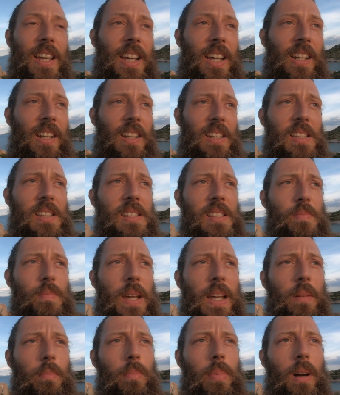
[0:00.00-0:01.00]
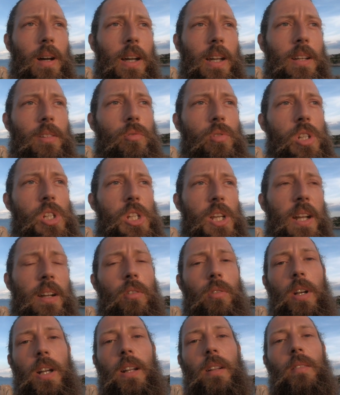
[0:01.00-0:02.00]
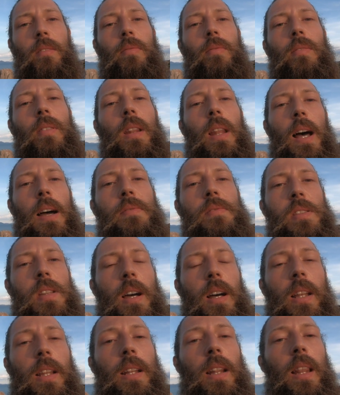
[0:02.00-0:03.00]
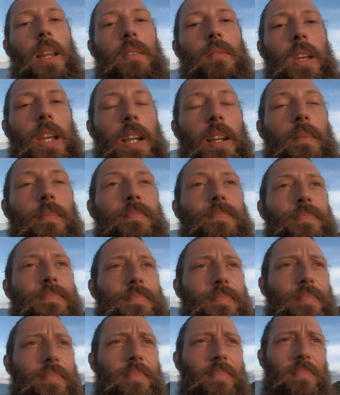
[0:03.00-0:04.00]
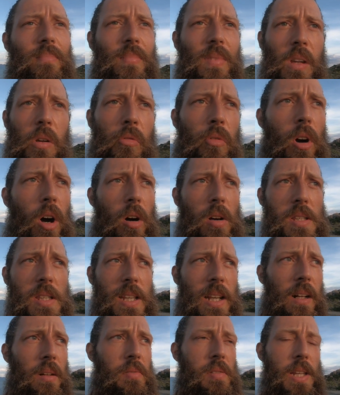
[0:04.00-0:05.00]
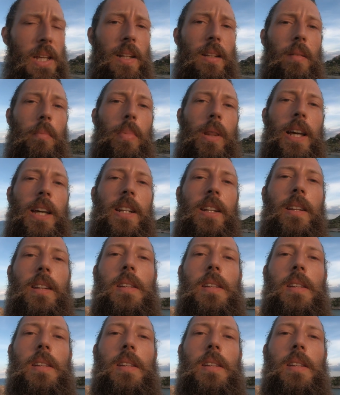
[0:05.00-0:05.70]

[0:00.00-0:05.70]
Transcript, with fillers: and this is meant by regenerative lifestyle and living for ourselves and the planet.